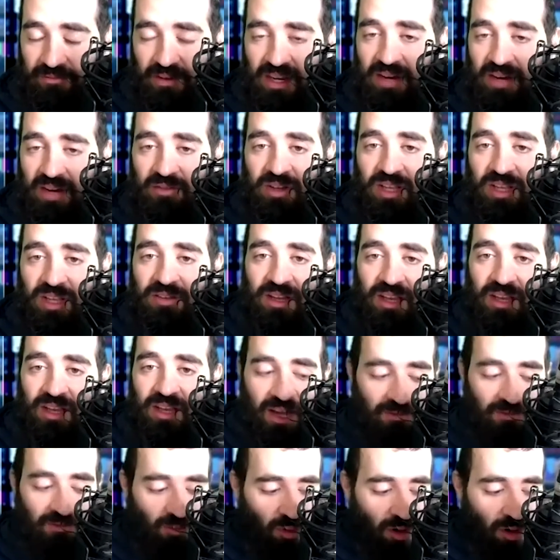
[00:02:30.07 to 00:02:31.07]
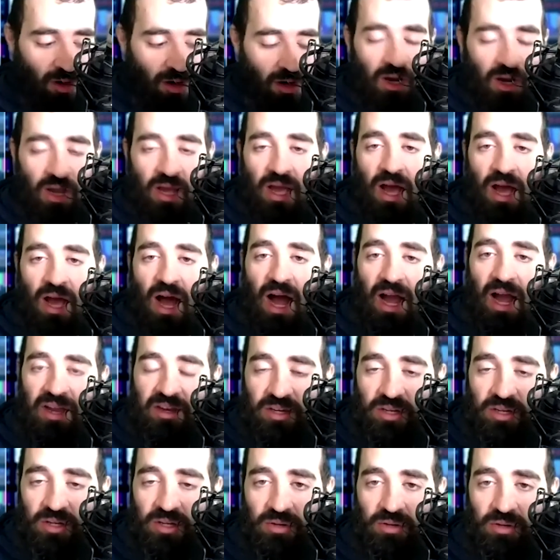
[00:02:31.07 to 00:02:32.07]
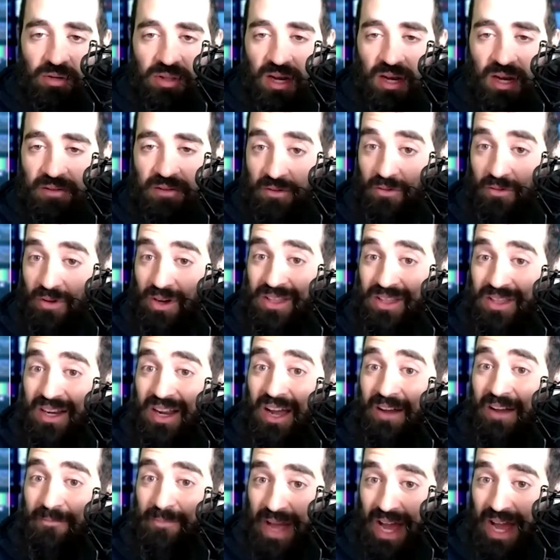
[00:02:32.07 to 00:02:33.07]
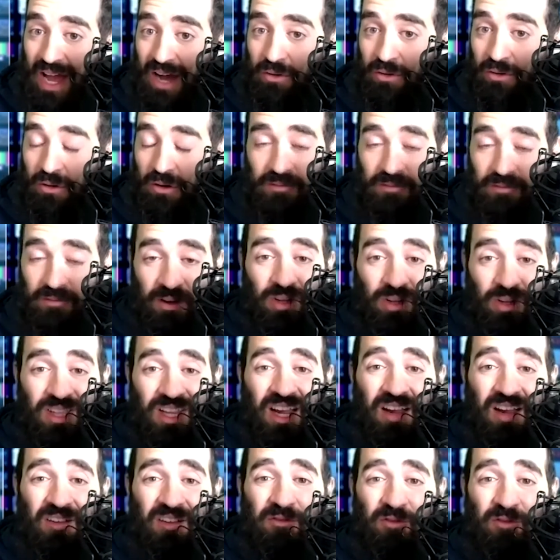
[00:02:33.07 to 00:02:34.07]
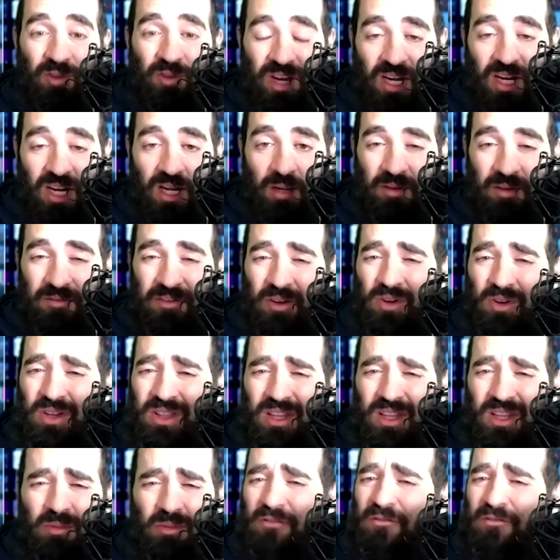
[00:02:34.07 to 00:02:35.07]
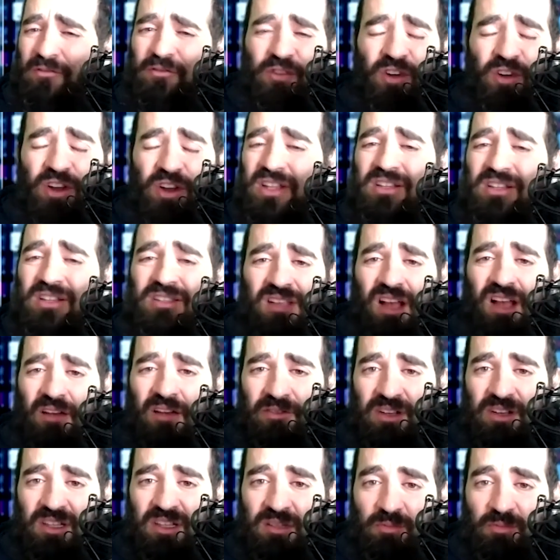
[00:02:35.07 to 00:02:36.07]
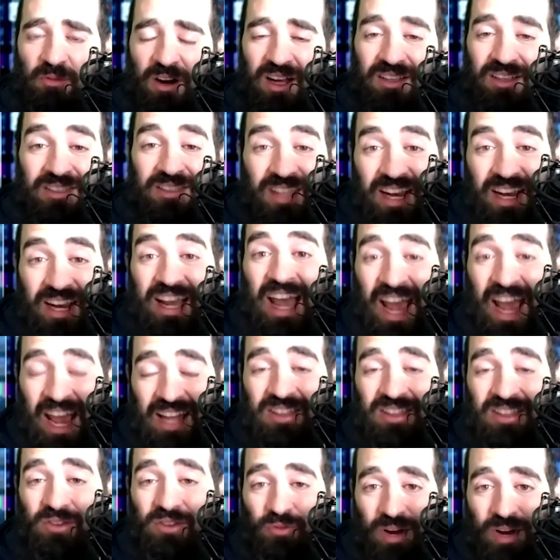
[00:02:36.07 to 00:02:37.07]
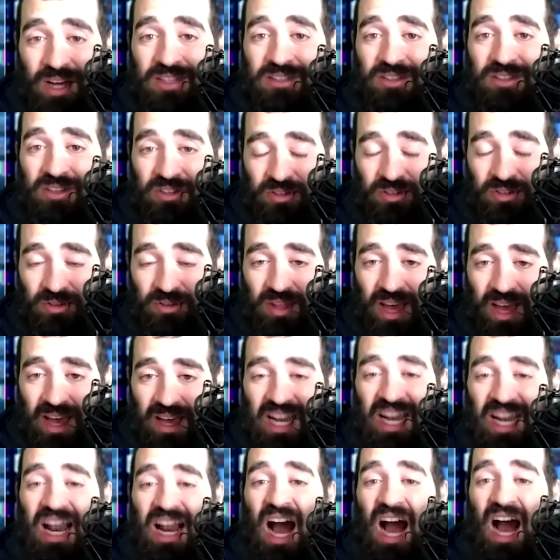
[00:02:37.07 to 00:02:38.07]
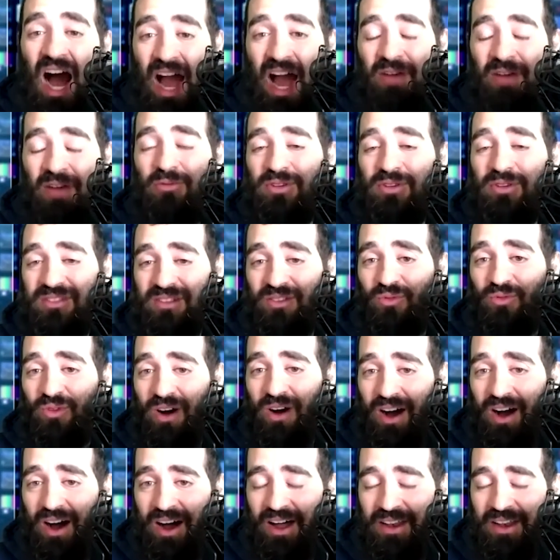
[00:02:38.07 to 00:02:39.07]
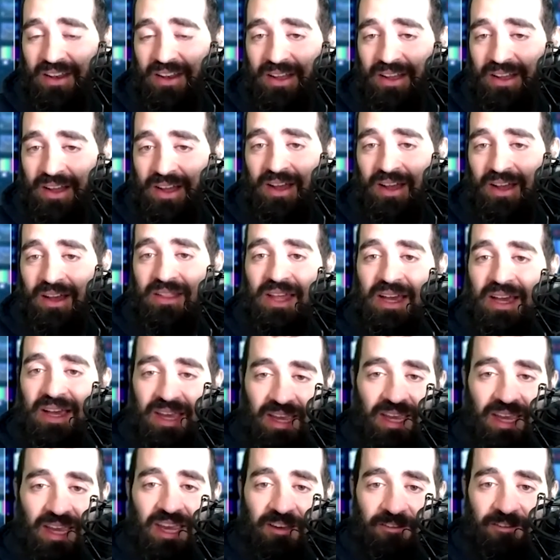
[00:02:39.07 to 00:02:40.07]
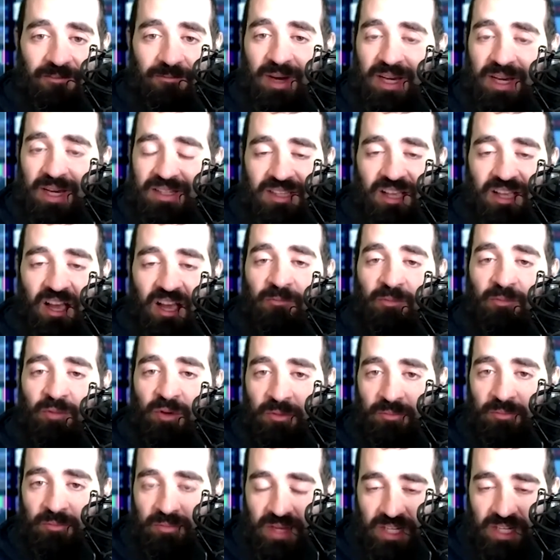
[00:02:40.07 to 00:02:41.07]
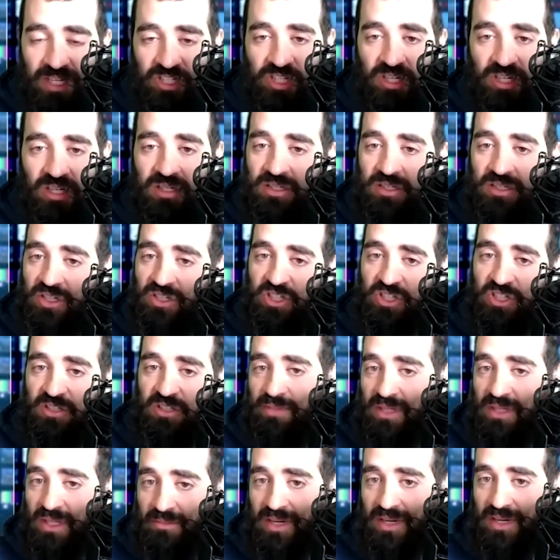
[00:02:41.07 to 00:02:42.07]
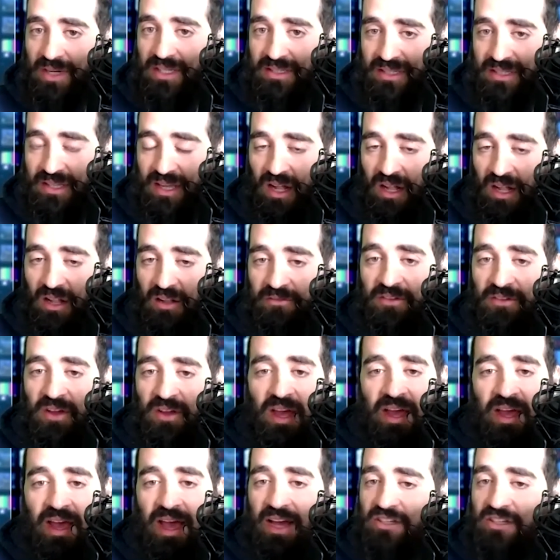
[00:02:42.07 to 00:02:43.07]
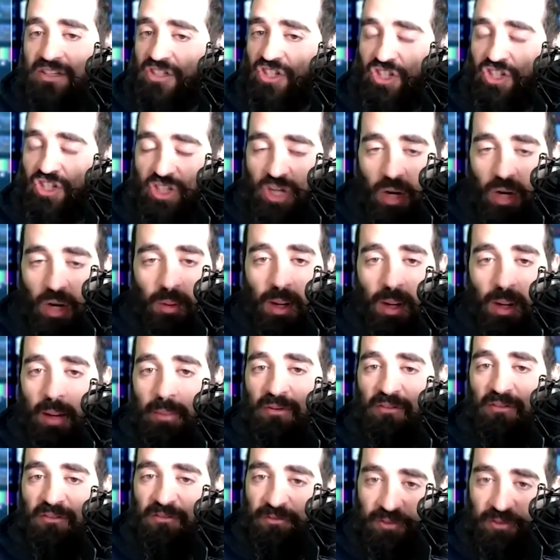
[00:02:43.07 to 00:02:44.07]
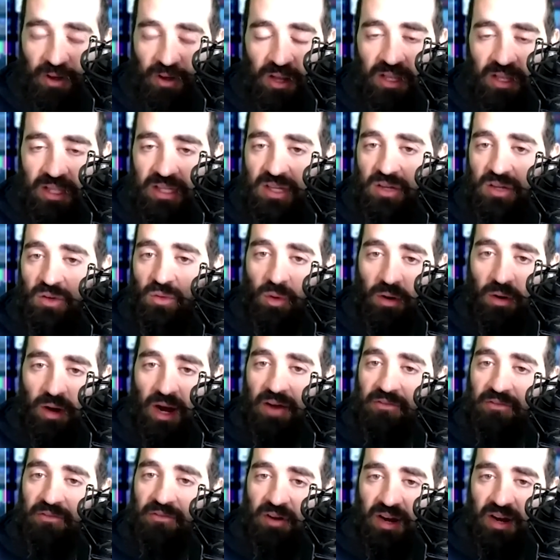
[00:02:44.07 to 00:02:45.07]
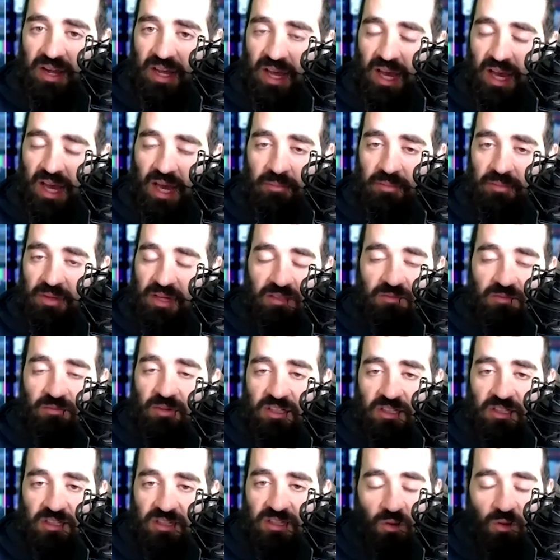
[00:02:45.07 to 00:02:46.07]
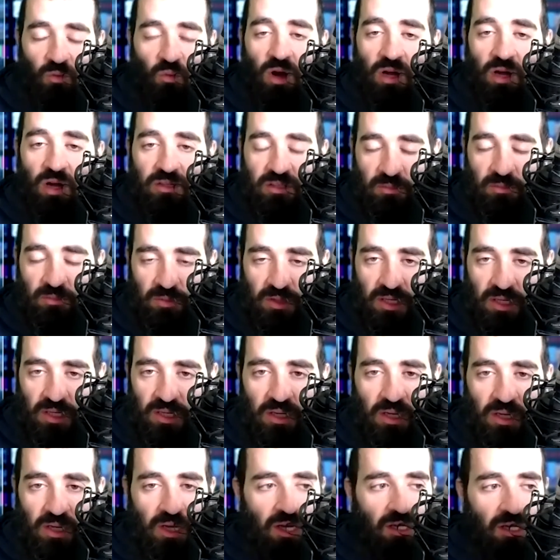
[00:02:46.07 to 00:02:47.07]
I never lived a life where I knew that if I wanted to have power, if I wanted to have freedom, if I wanted to be fully self expressed, that I had the right to do that. And I was the one that can give myself permission to just be myself and just show up fully wherever I am as much as I want to be.